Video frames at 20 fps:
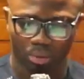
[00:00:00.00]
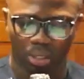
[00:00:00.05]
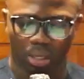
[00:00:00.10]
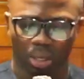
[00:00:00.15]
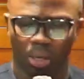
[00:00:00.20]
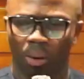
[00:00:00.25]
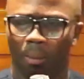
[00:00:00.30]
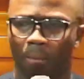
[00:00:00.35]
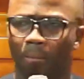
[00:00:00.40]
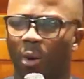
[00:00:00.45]

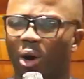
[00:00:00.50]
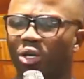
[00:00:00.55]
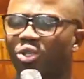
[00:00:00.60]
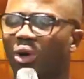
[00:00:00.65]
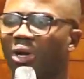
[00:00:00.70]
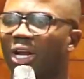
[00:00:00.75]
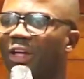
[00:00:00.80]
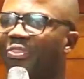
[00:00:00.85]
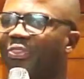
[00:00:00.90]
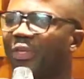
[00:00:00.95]
Most of the
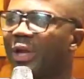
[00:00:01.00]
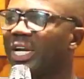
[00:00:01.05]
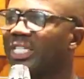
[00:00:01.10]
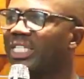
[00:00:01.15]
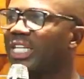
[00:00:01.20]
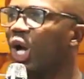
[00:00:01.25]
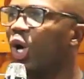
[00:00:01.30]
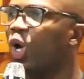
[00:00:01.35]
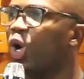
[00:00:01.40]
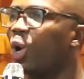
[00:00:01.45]
things that
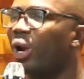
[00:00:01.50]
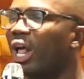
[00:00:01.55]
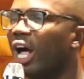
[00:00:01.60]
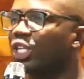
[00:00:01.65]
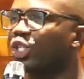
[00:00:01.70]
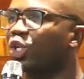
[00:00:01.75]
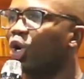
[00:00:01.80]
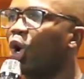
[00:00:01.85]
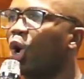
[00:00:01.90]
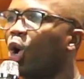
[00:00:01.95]
God has
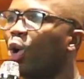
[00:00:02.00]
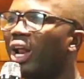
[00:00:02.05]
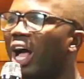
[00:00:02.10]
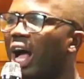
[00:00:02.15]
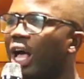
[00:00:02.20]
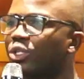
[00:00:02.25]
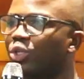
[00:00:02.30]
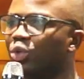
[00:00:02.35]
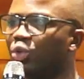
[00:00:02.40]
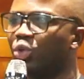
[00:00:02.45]
called us
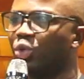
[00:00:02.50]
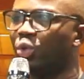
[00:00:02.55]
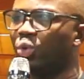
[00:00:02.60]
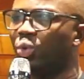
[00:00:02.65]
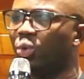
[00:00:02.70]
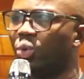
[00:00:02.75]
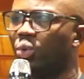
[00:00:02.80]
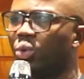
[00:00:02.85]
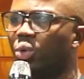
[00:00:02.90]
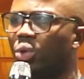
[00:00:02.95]
to
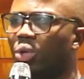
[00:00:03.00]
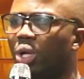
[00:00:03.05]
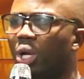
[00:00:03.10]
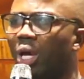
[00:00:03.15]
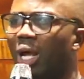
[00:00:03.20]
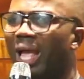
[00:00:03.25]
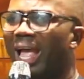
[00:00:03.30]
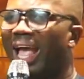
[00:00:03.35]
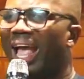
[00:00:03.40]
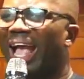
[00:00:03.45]
do
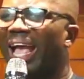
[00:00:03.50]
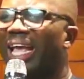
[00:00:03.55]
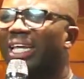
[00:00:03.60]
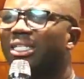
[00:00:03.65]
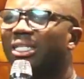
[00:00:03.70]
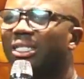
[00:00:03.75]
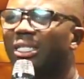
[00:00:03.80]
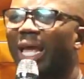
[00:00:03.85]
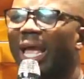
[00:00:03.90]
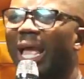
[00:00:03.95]
is,
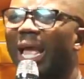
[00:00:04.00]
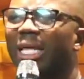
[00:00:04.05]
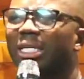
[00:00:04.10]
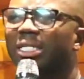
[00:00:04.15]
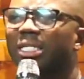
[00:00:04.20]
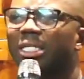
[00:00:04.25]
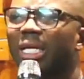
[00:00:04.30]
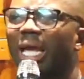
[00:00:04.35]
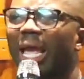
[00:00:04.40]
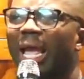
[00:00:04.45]
is,
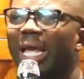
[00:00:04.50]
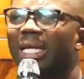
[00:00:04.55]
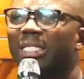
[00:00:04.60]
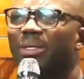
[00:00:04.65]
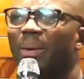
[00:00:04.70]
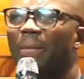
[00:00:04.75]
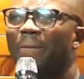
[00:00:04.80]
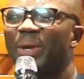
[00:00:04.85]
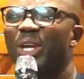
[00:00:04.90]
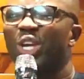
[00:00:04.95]
is
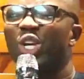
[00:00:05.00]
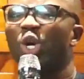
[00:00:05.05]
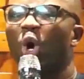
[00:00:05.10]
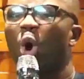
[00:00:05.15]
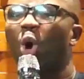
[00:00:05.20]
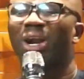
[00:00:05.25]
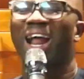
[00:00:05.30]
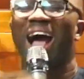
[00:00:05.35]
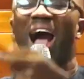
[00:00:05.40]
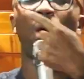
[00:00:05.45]
beyond
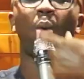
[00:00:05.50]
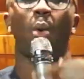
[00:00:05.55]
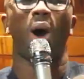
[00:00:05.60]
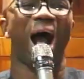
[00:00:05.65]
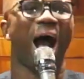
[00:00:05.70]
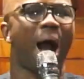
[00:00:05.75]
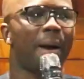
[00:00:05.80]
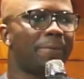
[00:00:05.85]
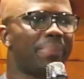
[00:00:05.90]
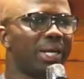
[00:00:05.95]
our
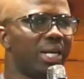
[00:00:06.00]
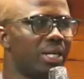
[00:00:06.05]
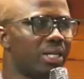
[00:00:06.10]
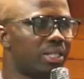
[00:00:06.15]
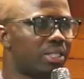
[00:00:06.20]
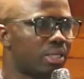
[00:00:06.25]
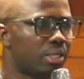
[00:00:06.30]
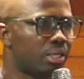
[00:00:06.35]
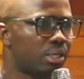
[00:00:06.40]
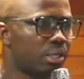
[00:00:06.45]

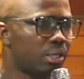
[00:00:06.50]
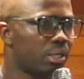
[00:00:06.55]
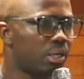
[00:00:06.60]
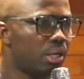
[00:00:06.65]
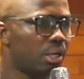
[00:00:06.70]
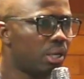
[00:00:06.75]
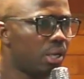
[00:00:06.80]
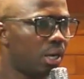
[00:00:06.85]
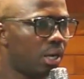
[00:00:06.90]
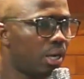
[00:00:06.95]
ability.
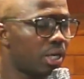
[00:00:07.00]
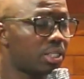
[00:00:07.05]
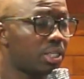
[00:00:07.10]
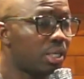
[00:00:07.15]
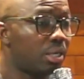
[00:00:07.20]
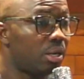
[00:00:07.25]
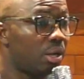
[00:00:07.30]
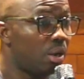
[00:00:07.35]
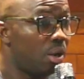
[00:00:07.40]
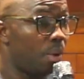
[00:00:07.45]
Listen,
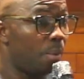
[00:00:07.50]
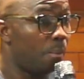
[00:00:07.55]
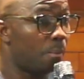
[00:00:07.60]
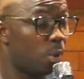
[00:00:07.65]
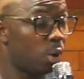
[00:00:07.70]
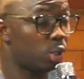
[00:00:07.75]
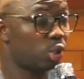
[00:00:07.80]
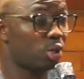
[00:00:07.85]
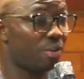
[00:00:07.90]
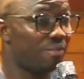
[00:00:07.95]
most
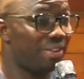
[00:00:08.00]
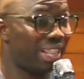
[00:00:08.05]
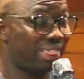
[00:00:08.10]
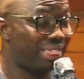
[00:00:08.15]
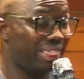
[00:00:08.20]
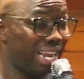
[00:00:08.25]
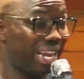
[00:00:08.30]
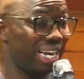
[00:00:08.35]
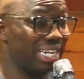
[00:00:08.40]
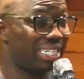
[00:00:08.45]
of the
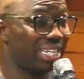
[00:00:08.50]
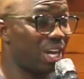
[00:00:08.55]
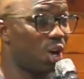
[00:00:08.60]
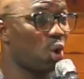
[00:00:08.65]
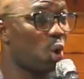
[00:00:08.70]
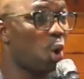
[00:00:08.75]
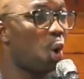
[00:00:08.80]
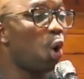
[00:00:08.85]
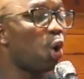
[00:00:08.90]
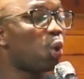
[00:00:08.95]
things that
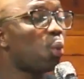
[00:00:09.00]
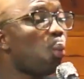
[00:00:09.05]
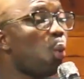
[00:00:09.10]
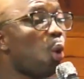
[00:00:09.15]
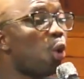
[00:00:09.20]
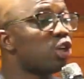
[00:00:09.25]
God wants